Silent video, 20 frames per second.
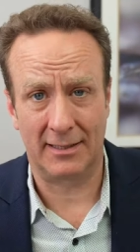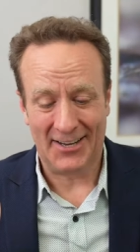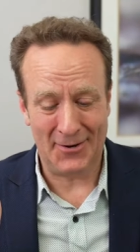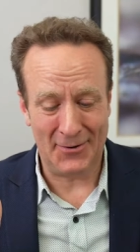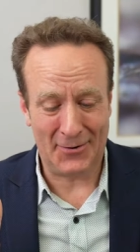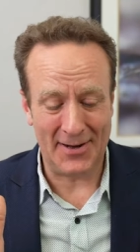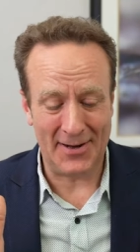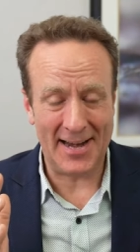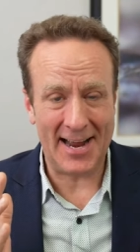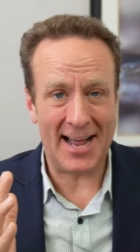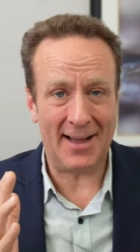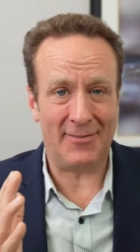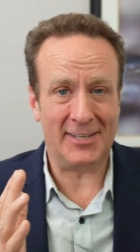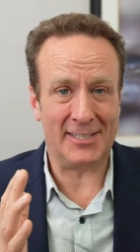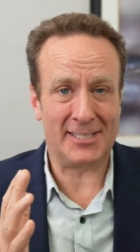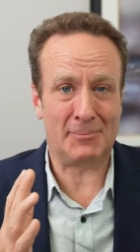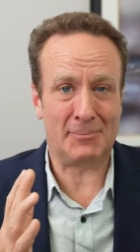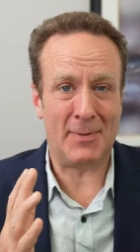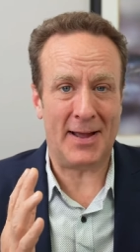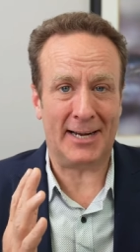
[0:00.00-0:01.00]
You can have
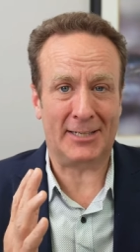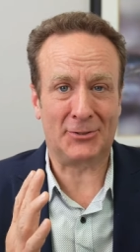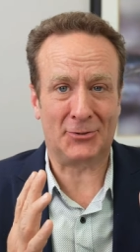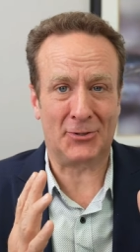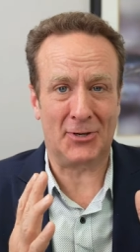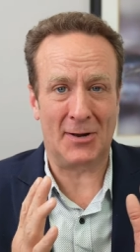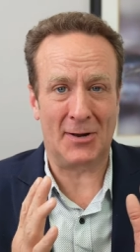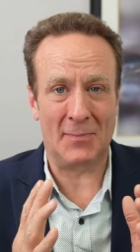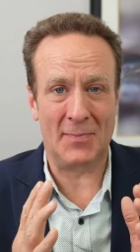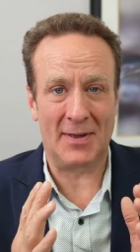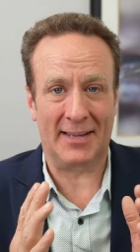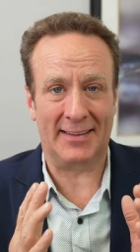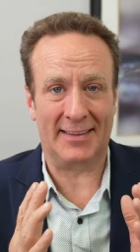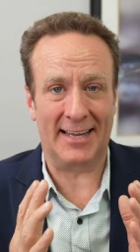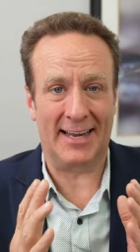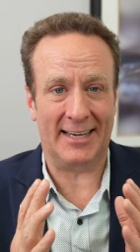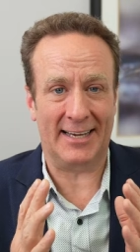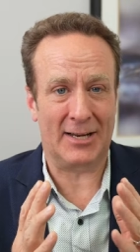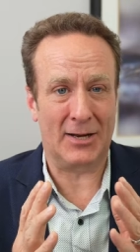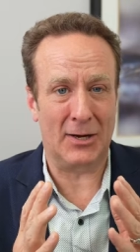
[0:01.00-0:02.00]
a spectrum
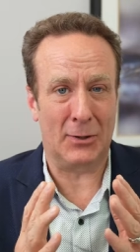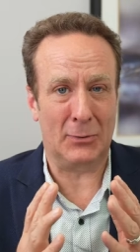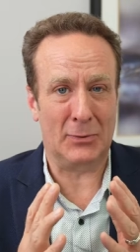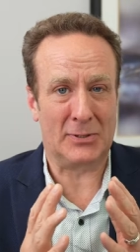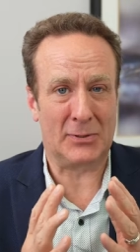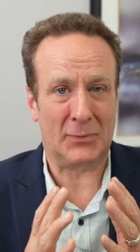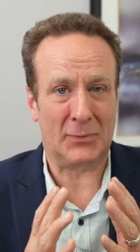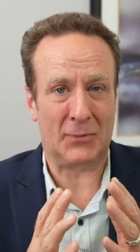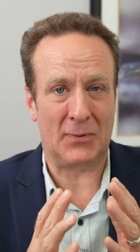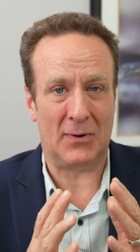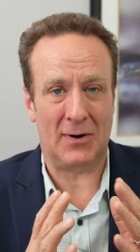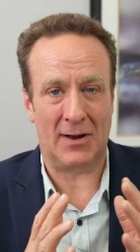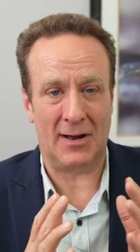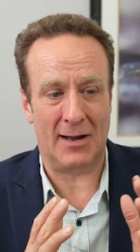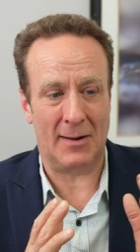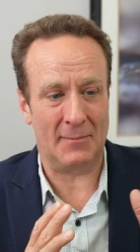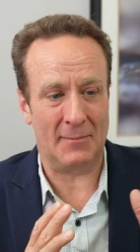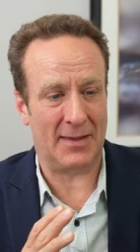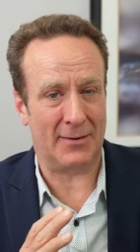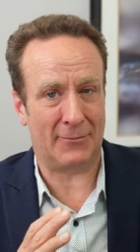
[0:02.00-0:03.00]
that goes
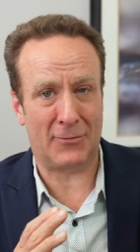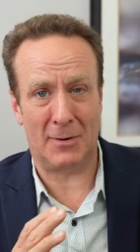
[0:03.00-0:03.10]
from,